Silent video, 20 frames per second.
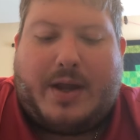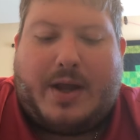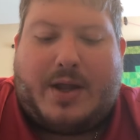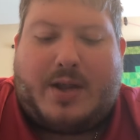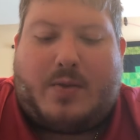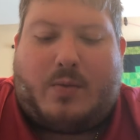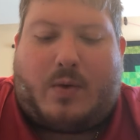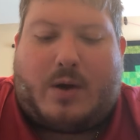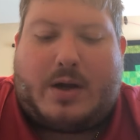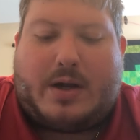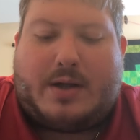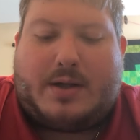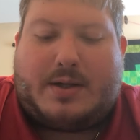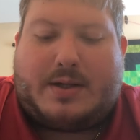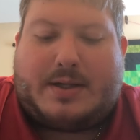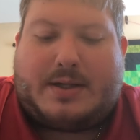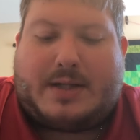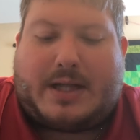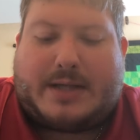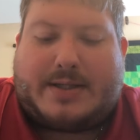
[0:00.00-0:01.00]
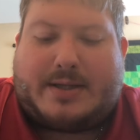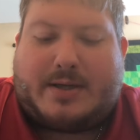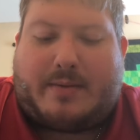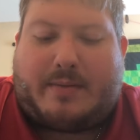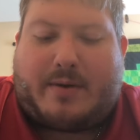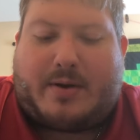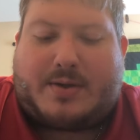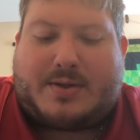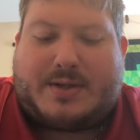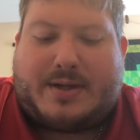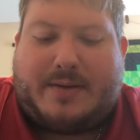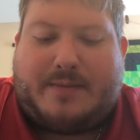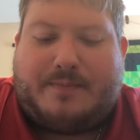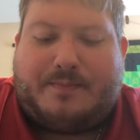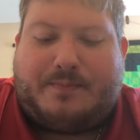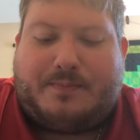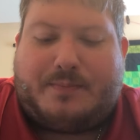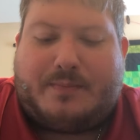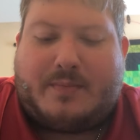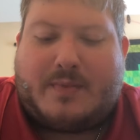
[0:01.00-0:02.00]
the one in thy tender mercy
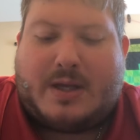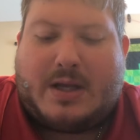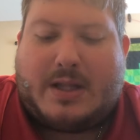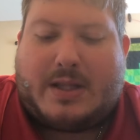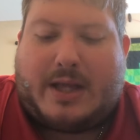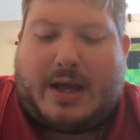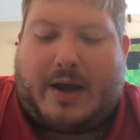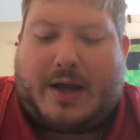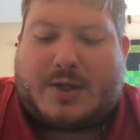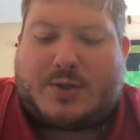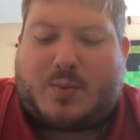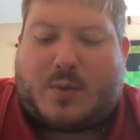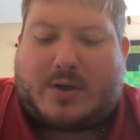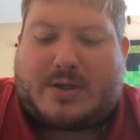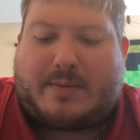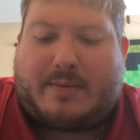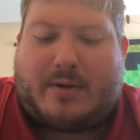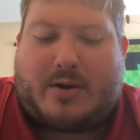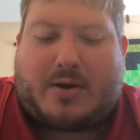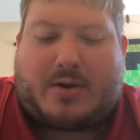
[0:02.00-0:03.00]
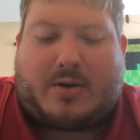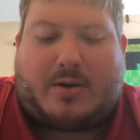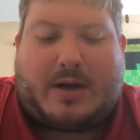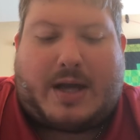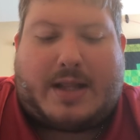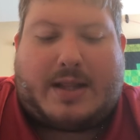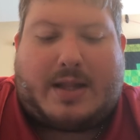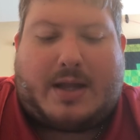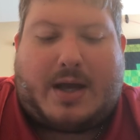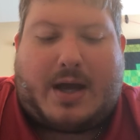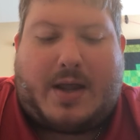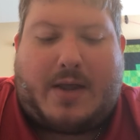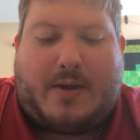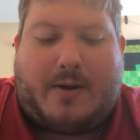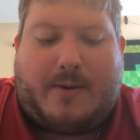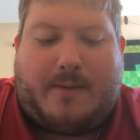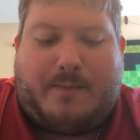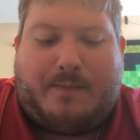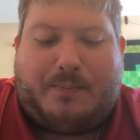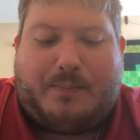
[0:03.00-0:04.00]
Thou hast worked a miracle, and the
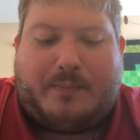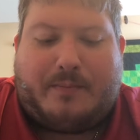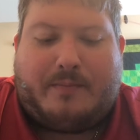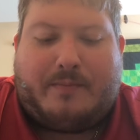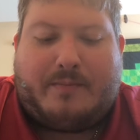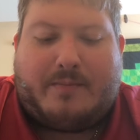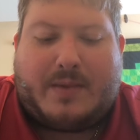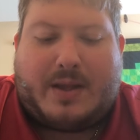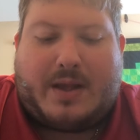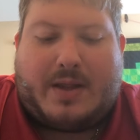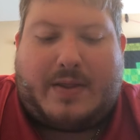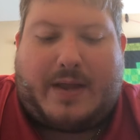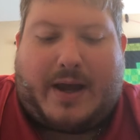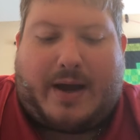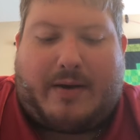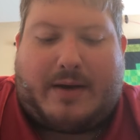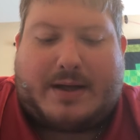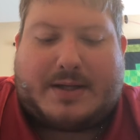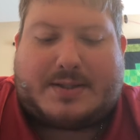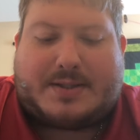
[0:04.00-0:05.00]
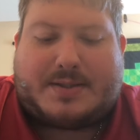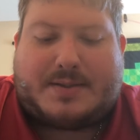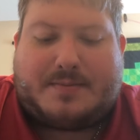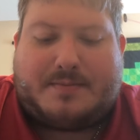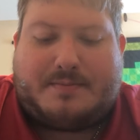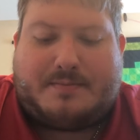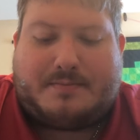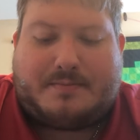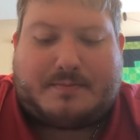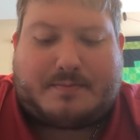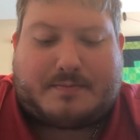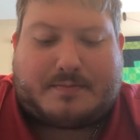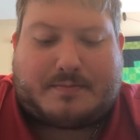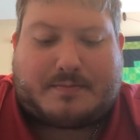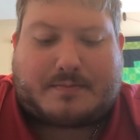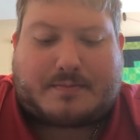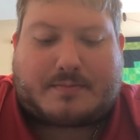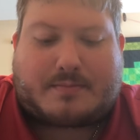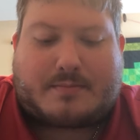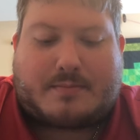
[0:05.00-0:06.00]
other, Thou hast
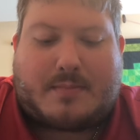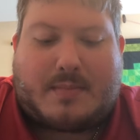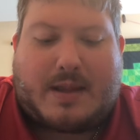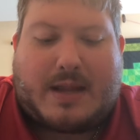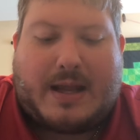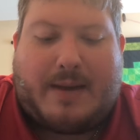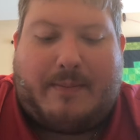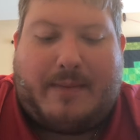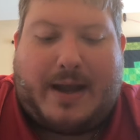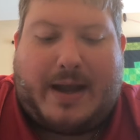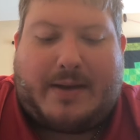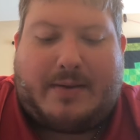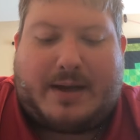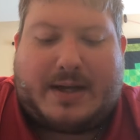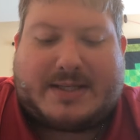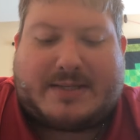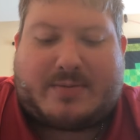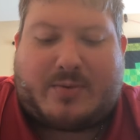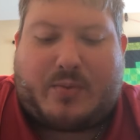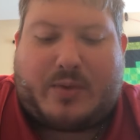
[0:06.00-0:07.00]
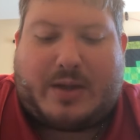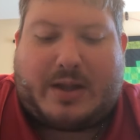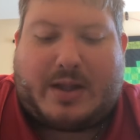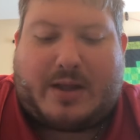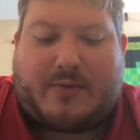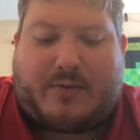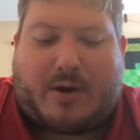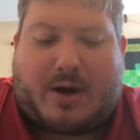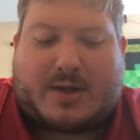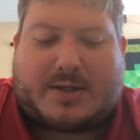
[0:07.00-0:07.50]
a man accepted willingly for our